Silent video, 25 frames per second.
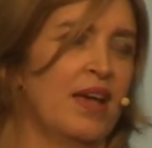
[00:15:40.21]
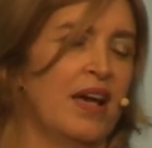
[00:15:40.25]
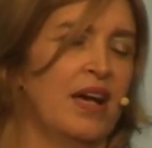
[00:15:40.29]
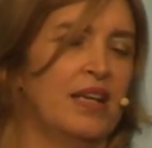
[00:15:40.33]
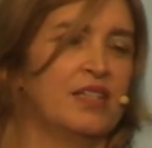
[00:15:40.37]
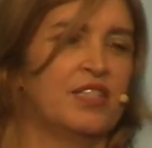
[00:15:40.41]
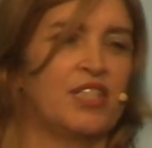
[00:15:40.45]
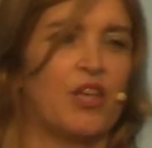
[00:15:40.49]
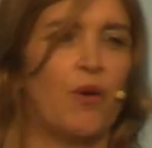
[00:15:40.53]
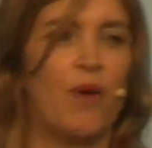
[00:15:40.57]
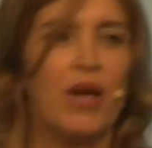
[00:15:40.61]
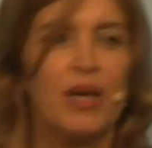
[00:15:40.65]

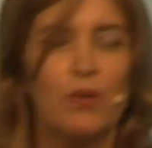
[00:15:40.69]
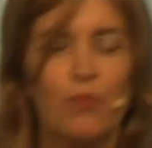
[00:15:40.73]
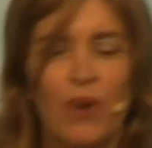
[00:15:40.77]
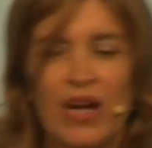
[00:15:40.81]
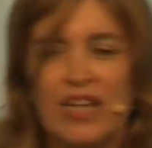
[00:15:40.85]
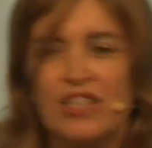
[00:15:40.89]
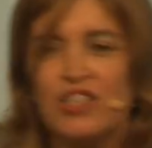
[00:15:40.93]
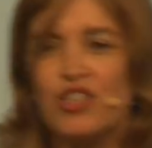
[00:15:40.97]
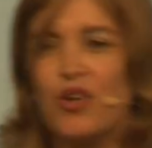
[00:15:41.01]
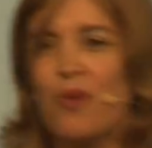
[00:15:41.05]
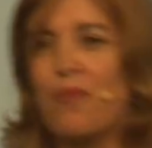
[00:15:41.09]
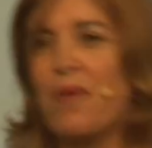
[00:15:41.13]
And so I
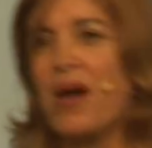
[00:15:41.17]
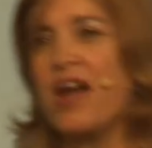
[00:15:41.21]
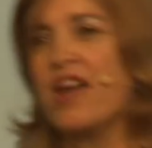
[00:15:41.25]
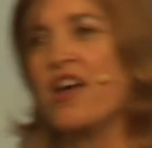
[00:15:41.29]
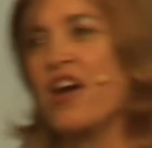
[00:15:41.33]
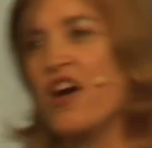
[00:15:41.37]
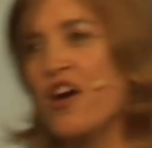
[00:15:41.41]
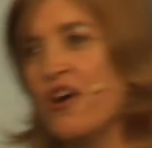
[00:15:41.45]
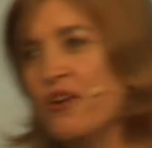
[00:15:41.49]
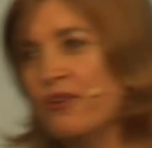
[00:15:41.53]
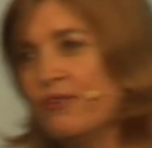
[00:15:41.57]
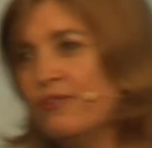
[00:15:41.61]
went on my
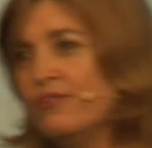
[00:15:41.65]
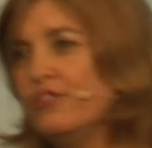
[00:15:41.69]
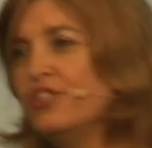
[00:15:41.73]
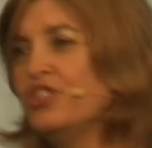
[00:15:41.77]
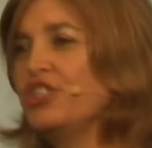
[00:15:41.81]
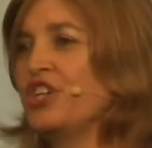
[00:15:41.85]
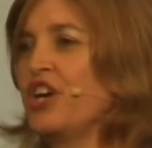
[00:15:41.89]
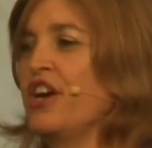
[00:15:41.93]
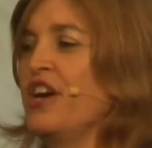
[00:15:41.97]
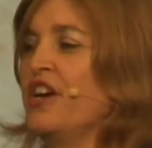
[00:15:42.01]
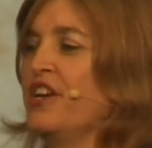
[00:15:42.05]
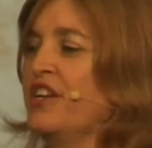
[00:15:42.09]
own
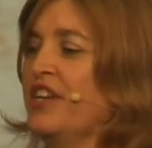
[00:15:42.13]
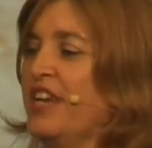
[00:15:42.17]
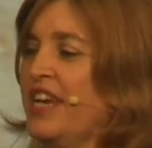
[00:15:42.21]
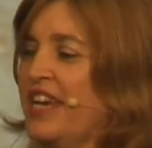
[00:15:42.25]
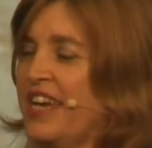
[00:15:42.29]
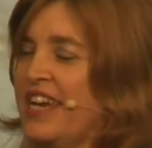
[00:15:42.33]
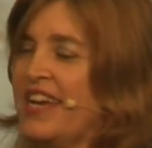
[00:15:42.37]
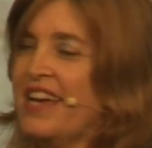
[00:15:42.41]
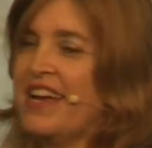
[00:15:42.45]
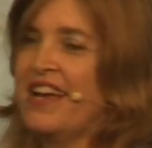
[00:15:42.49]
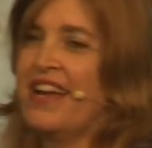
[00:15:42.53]
journey